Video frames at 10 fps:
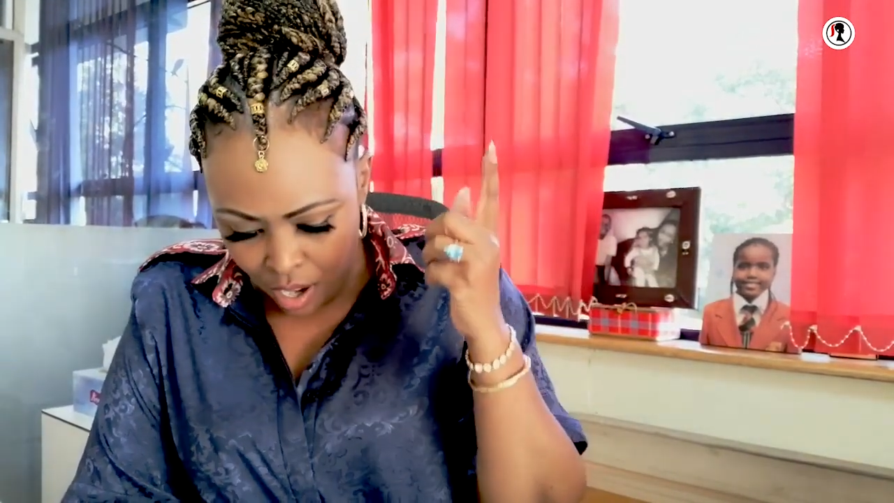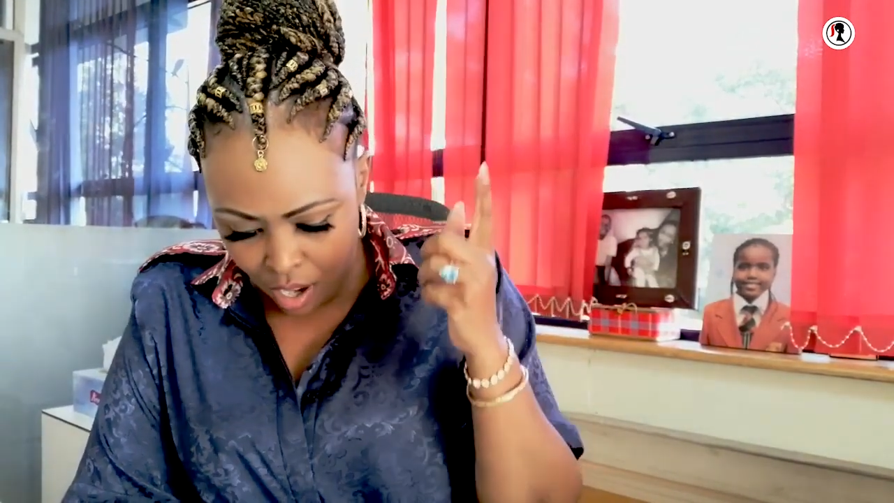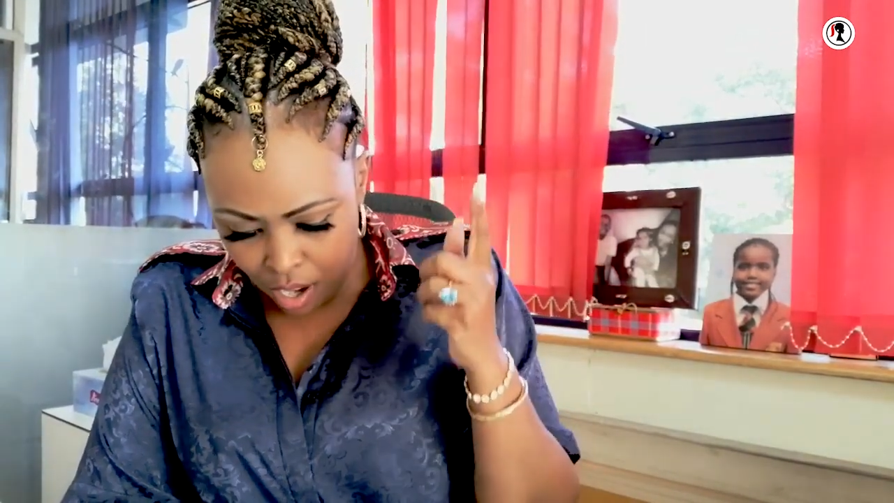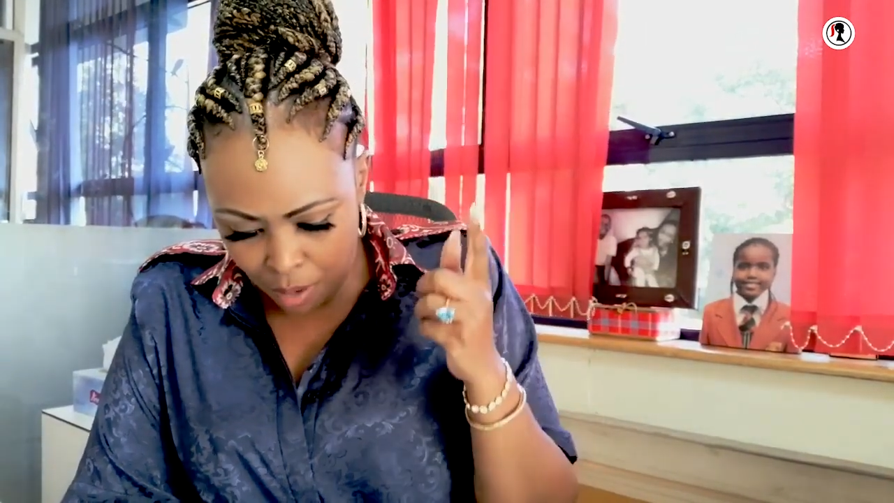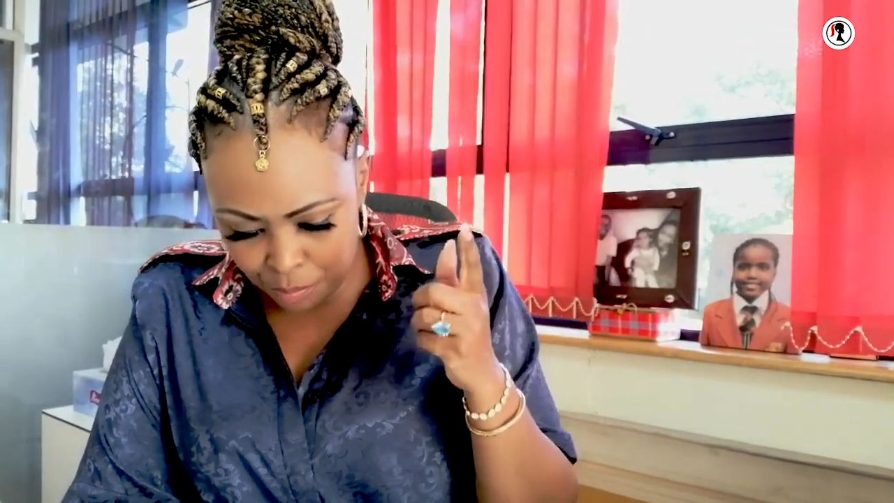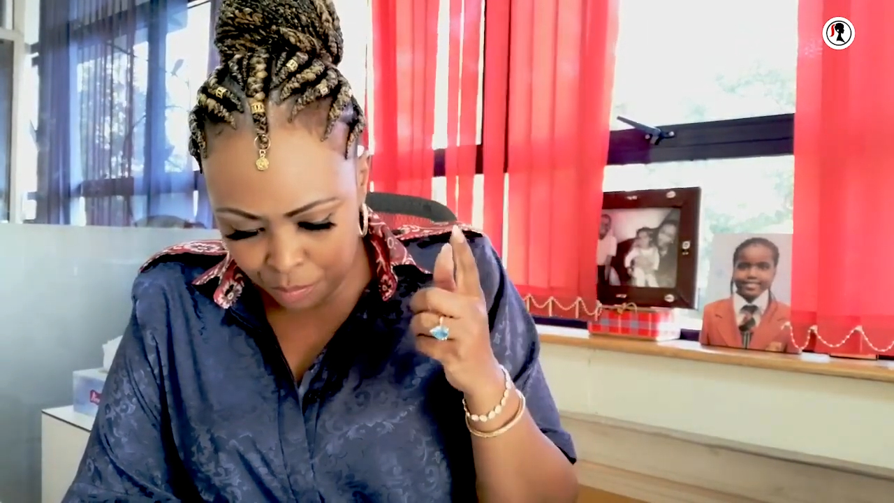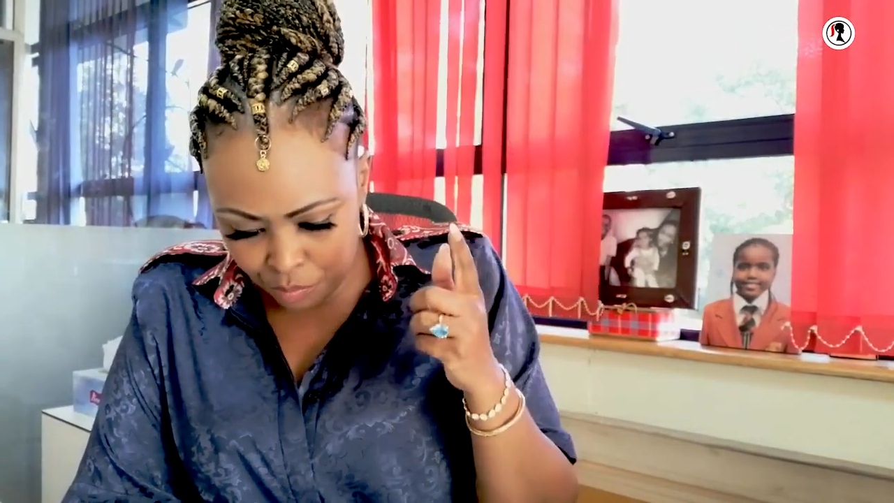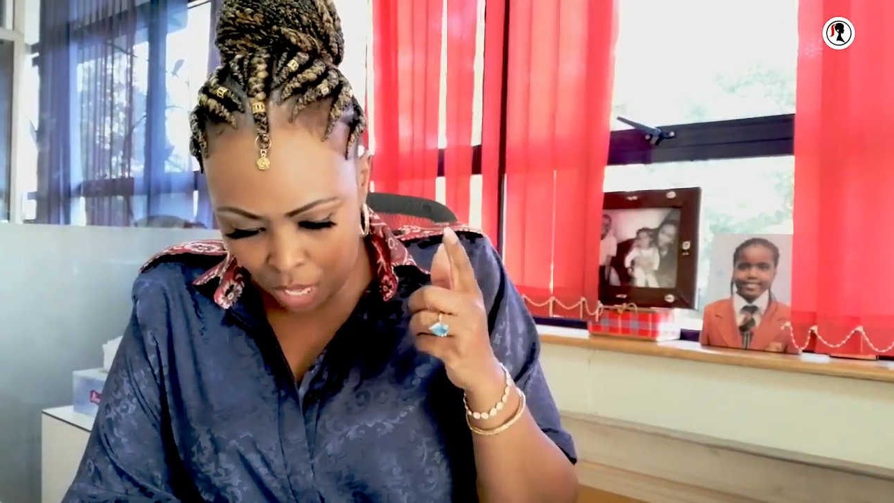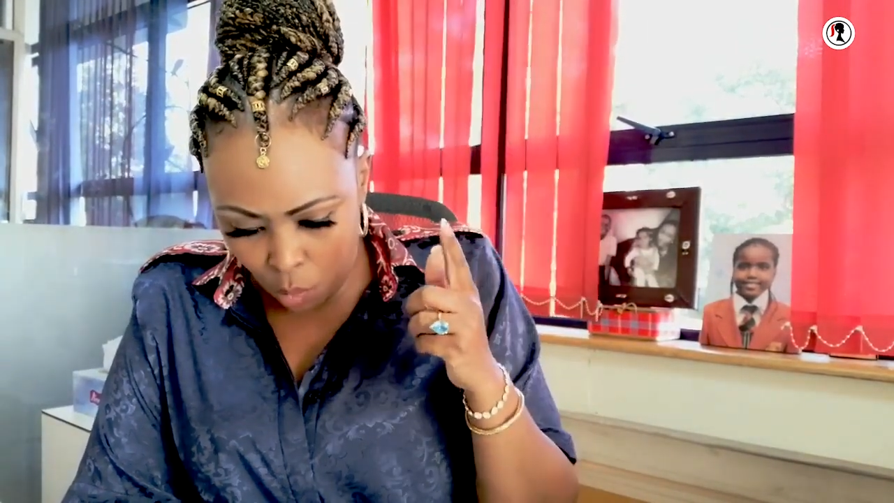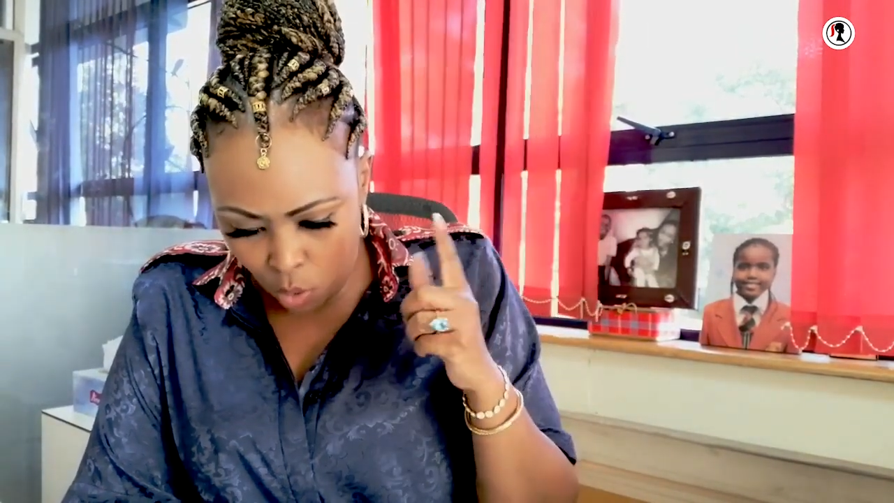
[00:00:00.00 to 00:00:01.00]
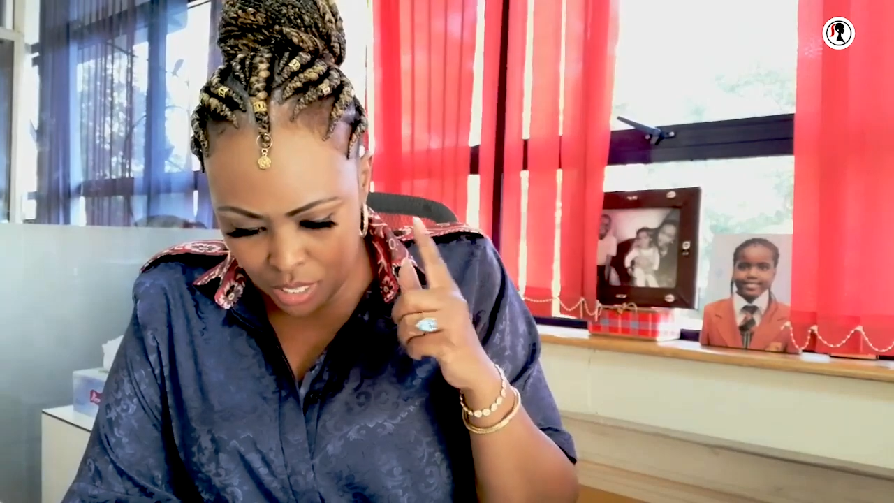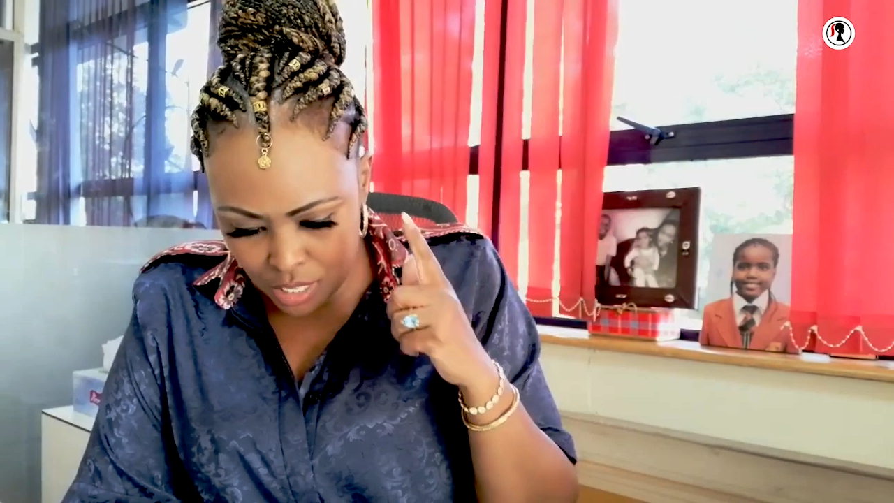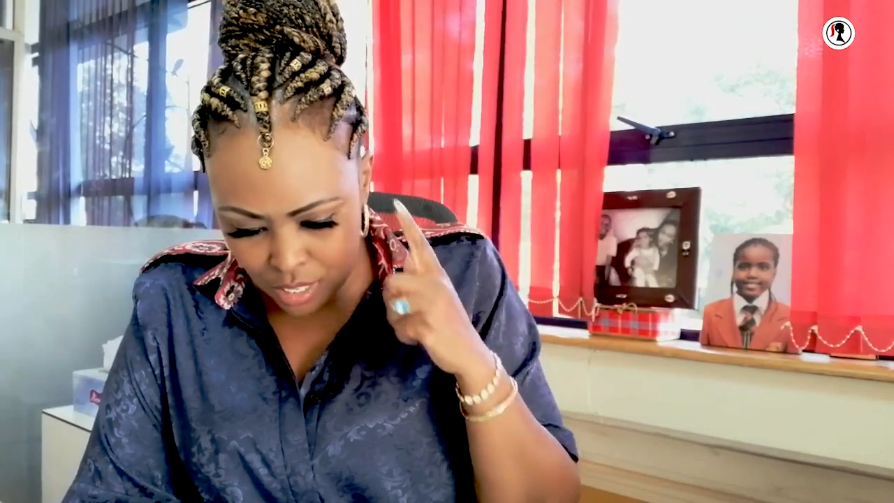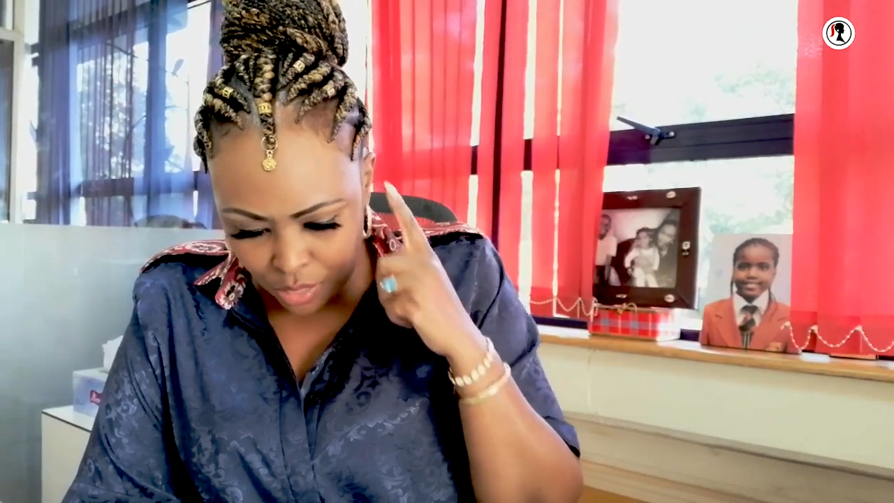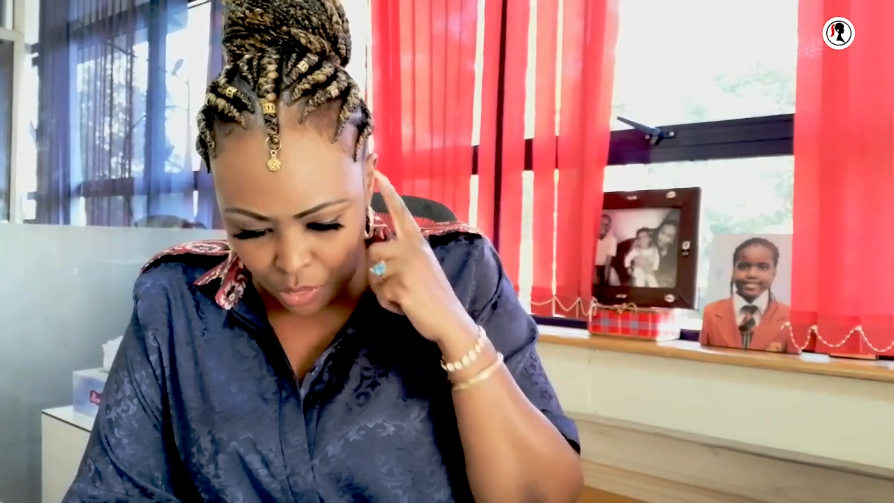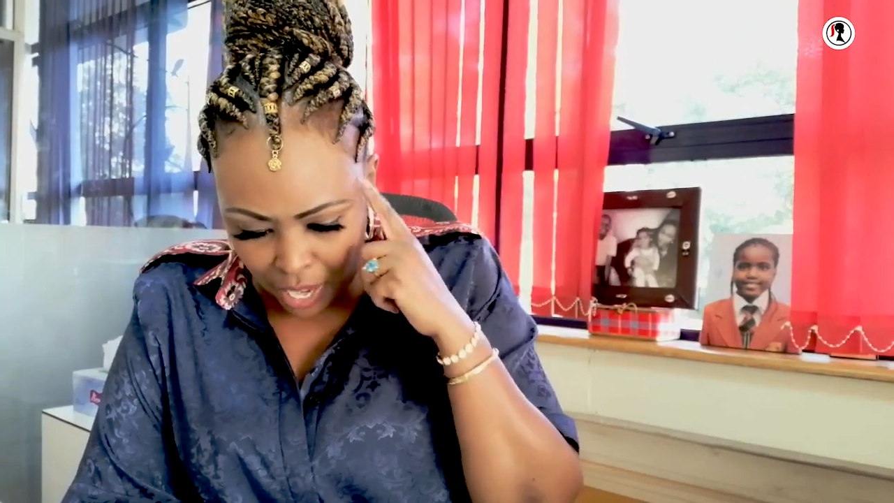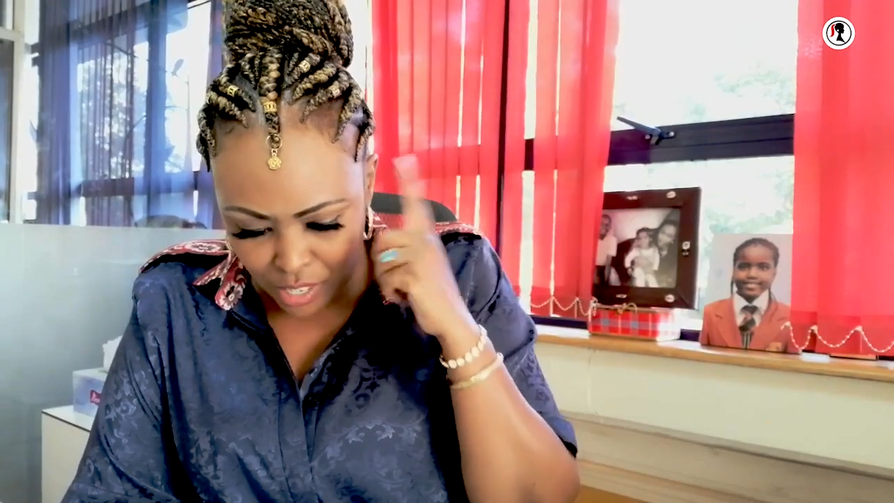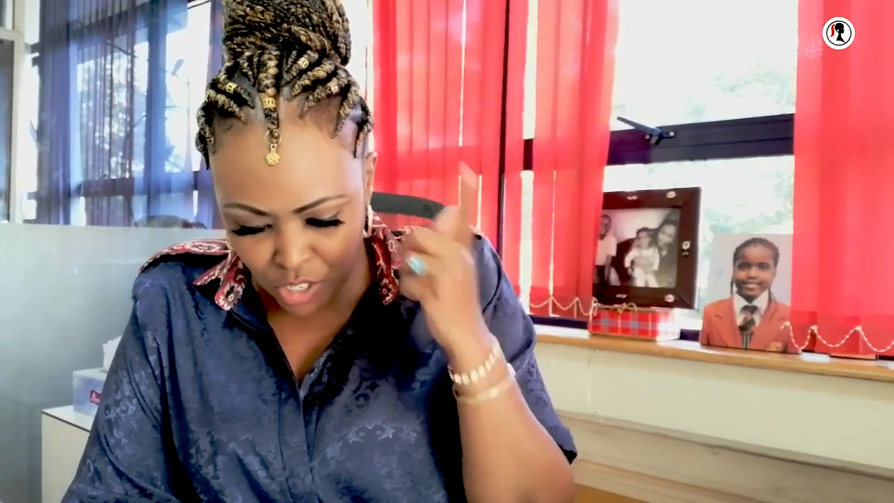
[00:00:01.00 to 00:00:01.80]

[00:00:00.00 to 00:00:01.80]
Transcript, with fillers: Um, I wanted to thank